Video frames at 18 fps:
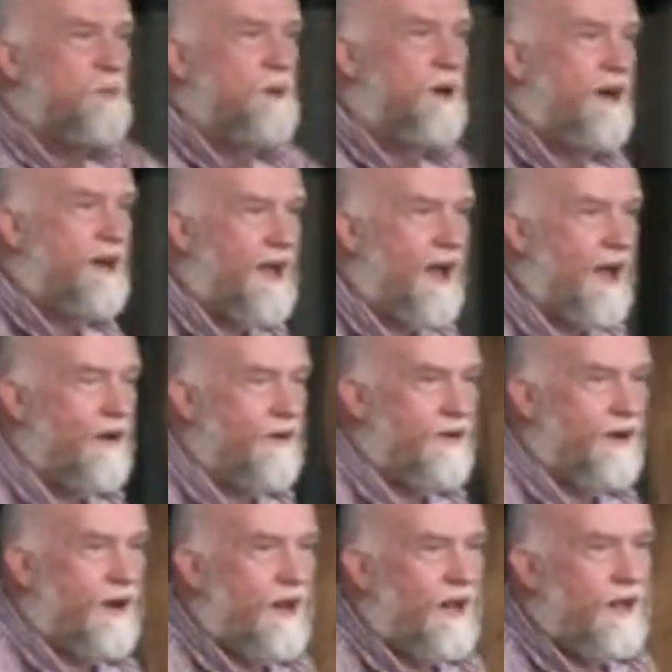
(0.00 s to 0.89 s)
account.
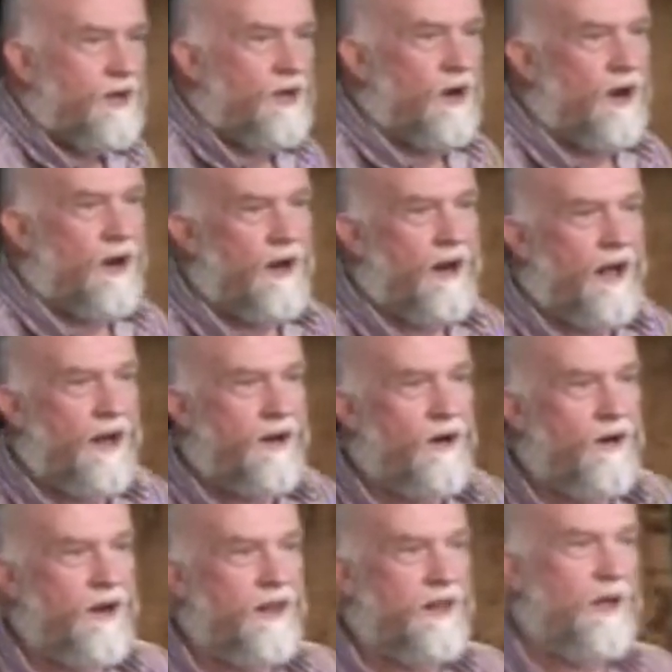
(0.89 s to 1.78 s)
You know, I know
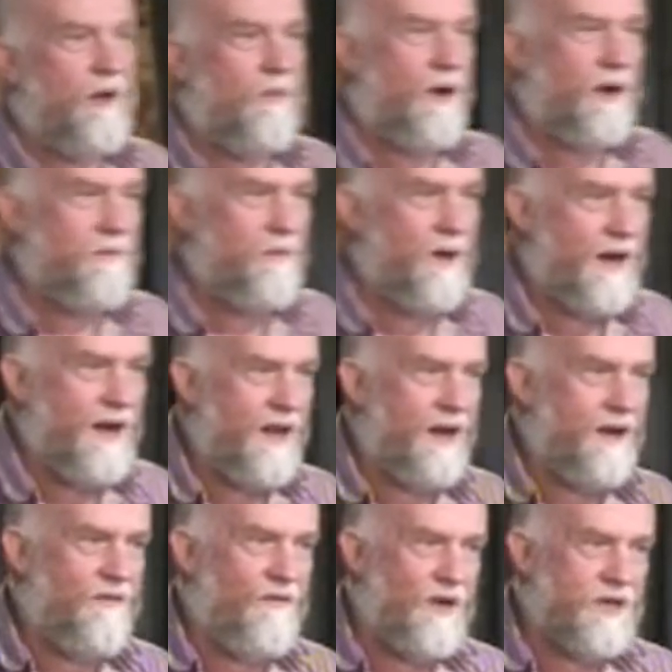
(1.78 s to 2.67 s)
nothing about money and
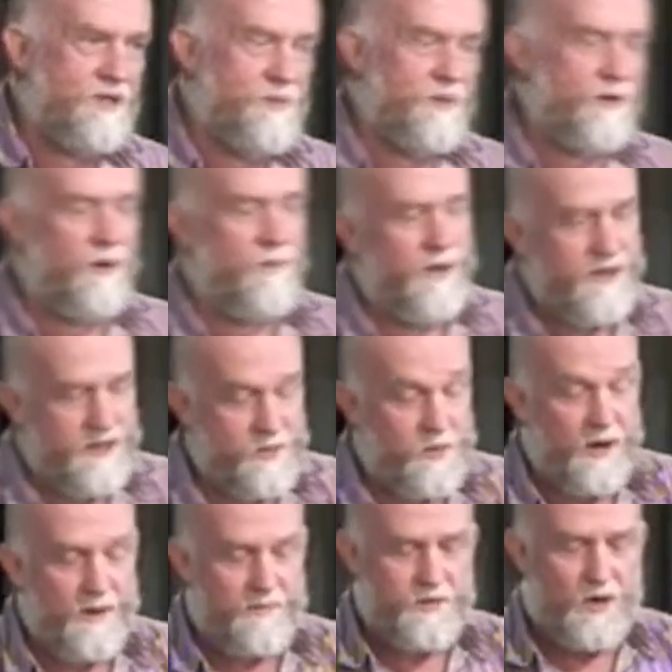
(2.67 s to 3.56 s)
investment, but this is
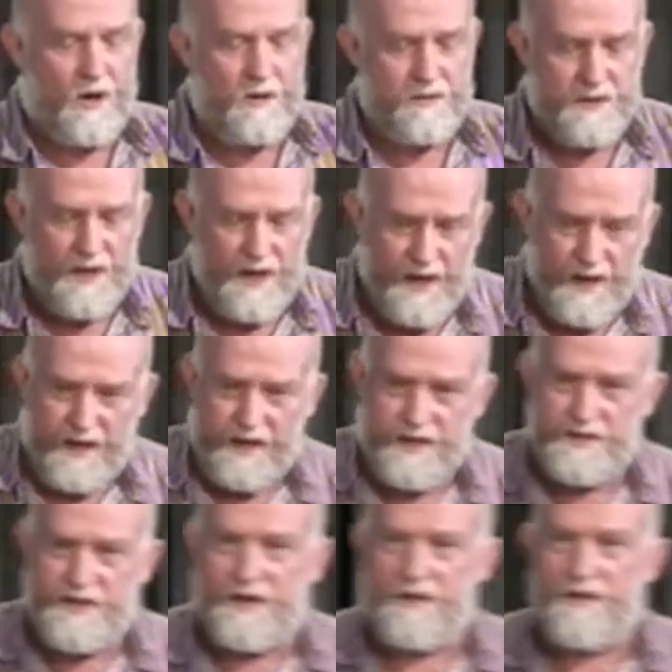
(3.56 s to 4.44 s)
what I'm told,
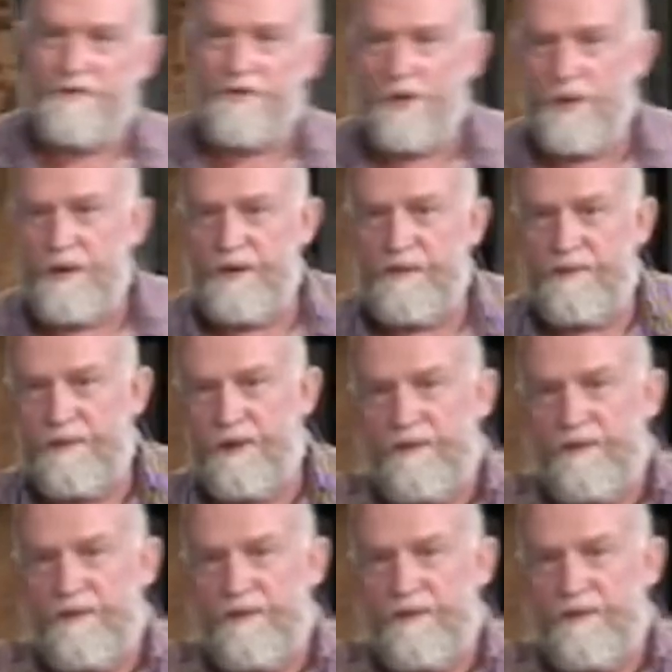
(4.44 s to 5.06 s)
is that if you want to have a